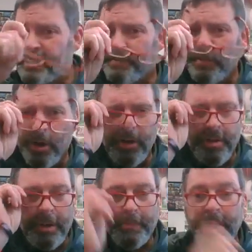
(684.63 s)
Part of
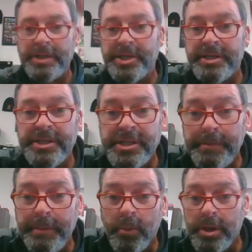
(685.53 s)
their project, just to
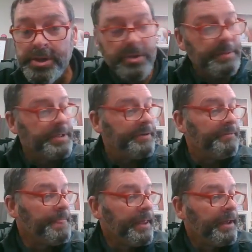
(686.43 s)
be more descriptive,
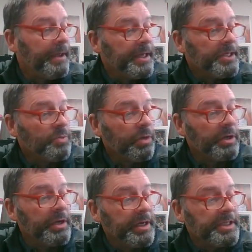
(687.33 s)
is we're
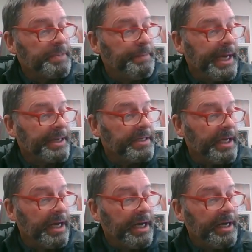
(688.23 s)
going to expect
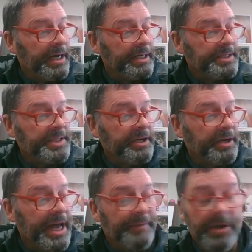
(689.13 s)
a senior
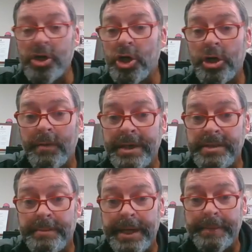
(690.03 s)
to have a current
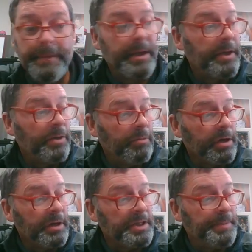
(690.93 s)
resume.
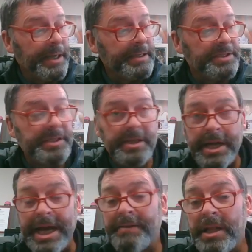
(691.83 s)
We're going to expect a senior
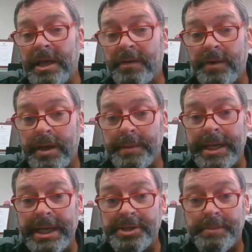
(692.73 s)
to have a letter of
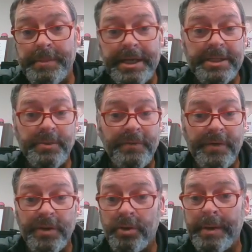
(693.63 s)
recommendation, because we
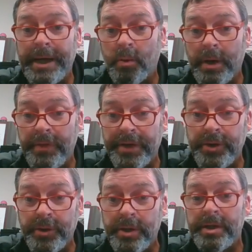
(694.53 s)
feel no matter what they're
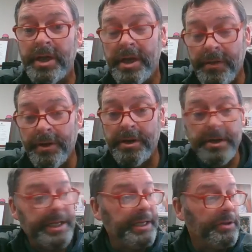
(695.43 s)
doing, they're going
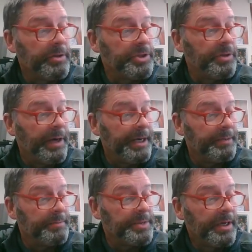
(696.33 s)
to need those two
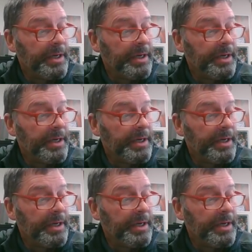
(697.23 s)
items.